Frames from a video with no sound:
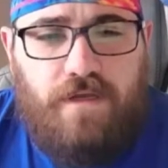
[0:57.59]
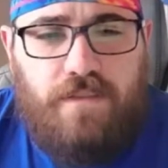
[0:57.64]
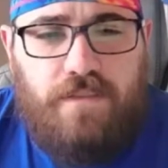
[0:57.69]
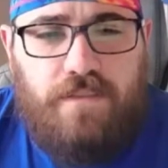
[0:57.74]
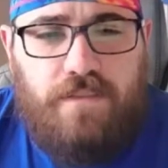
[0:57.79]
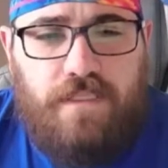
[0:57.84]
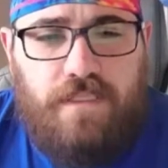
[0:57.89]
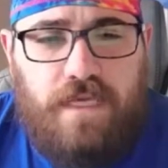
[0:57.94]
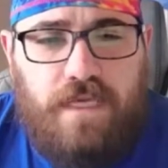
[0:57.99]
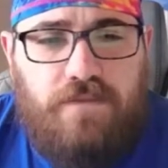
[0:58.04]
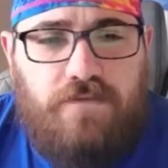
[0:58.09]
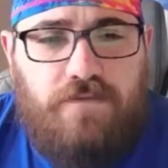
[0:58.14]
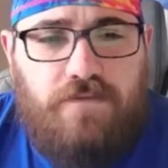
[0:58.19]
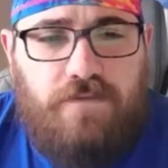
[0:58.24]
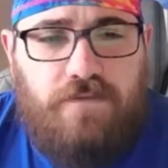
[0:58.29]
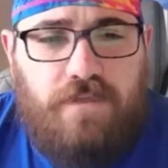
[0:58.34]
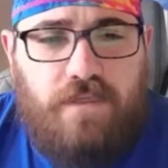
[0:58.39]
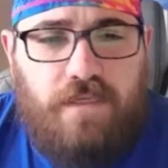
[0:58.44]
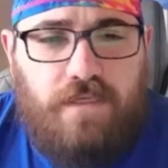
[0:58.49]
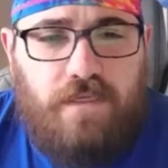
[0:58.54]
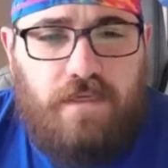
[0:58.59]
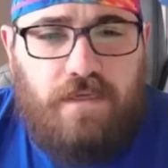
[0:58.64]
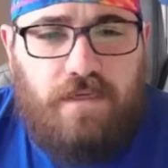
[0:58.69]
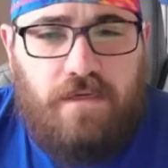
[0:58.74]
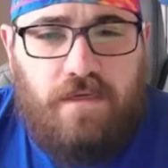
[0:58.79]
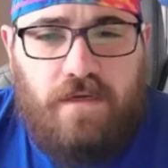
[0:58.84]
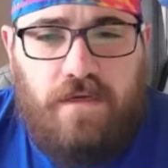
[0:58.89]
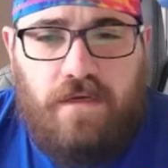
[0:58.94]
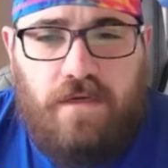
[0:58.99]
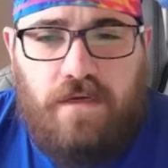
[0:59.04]

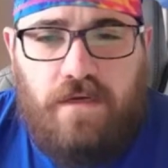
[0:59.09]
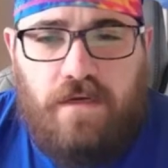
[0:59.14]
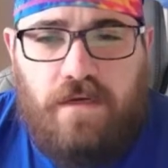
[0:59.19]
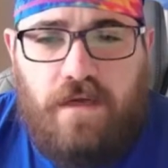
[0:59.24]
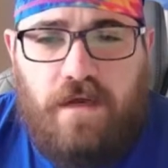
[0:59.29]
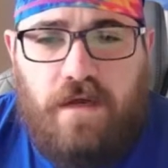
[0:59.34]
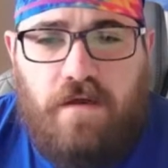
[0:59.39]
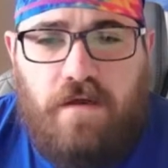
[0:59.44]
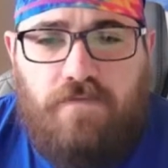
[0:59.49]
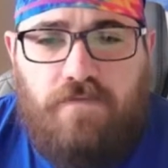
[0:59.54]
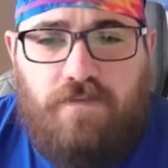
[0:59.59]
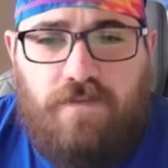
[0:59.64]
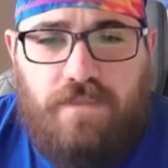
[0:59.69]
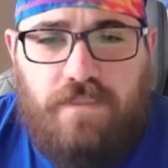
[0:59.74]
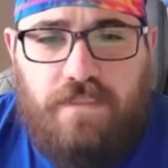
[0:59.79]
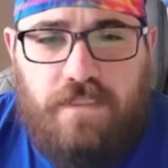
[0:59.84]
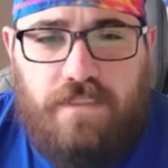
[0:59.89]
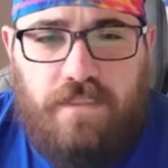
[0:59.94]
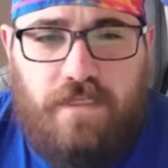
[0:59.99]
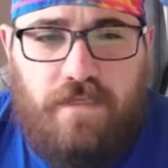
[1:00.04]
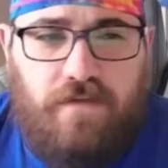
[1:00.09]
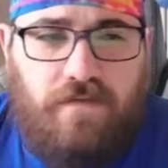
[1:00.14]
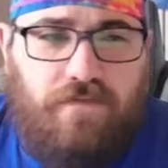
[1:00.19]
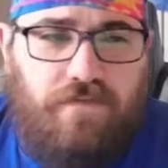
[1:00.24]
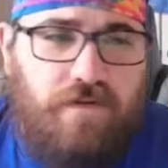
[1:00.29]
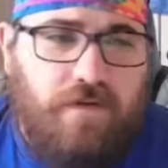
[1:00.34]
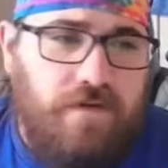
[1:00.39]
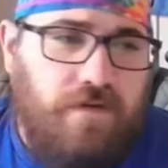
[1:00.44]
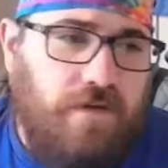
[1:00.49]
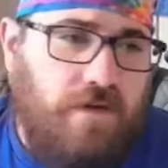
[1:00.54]
scheduling conflicts that the
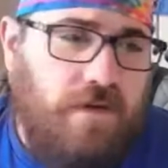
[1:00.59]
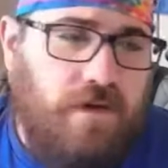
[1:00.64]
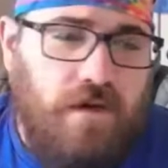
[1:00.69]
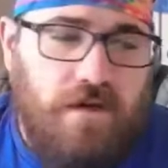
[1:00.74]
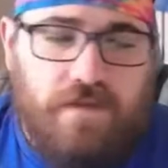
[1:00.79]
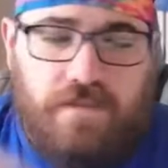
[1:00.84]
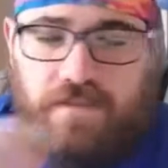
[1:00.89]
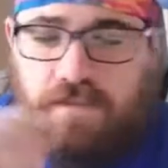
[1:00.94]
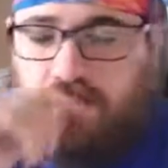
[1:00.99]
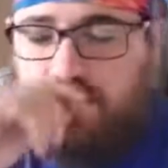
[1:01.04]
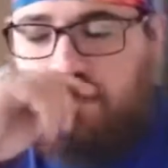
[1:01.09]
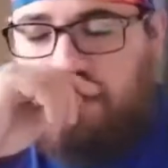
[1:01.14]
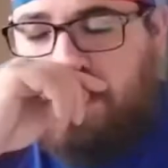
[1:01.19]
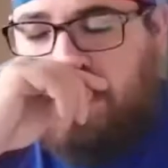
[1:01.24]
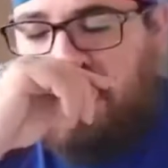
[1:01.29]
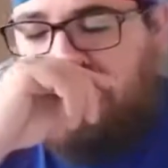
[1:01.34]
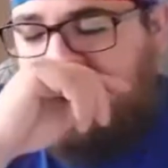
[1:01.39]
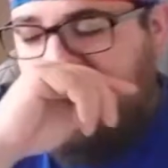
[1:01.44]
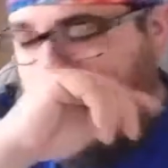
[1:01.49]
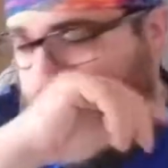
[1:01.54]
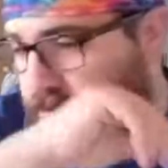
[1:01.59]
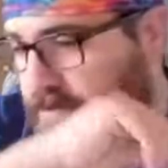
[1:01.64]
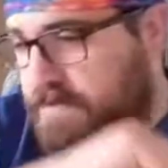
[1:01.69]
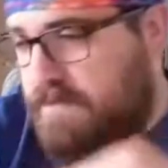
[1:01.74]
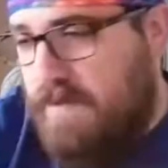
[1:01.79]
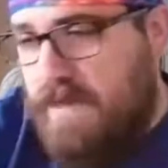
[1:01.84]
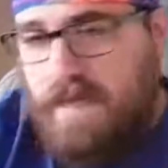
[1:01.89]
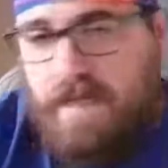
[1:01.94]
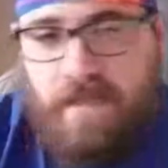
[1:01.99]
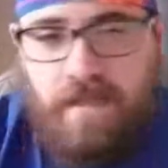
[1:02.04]
NFL can cause sometimes,
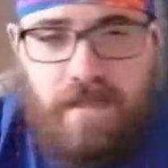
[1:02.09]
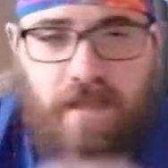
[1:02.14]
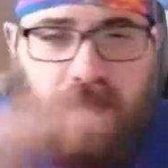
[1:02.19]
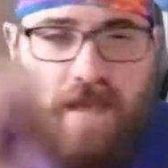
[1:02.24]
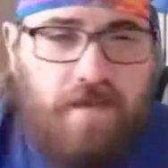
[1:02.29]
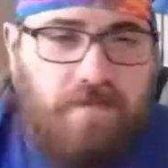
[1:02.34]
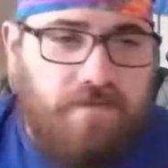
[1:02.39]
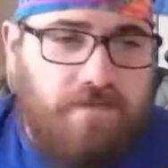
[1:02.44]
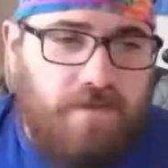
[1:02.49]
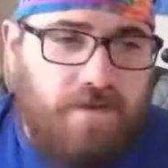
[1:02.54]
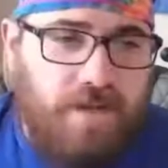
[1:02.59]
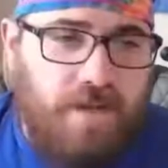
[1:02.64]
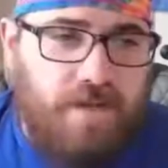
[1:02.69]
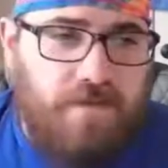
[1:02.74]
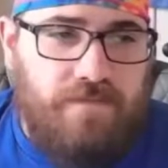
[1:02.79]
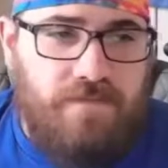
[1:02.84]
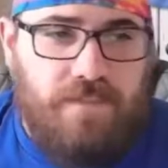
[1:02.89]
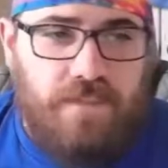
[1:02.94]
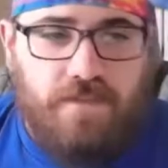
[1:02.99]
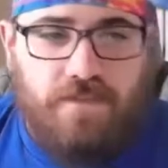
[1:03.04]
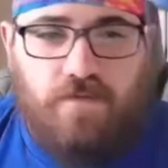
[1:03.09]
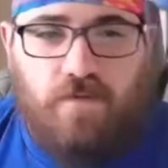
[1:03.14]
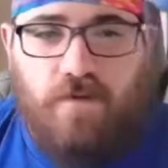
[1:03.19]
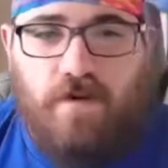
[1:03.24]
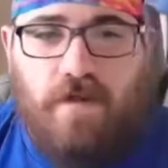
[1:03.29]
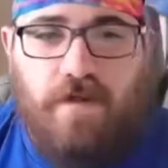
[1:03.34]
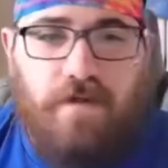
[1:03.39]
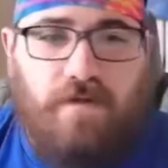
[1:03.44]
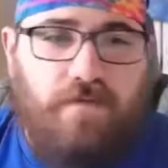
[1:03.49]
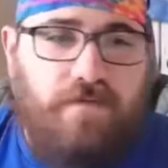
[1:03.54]
making half their games at
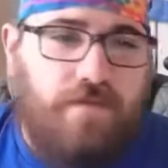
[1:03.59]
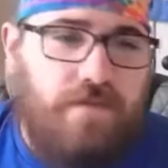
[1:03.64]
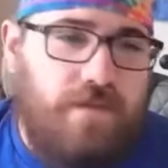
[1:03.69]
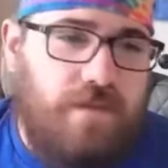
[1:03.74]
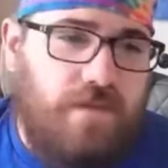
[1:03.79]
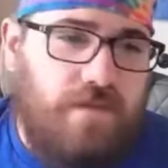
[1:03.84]
12 and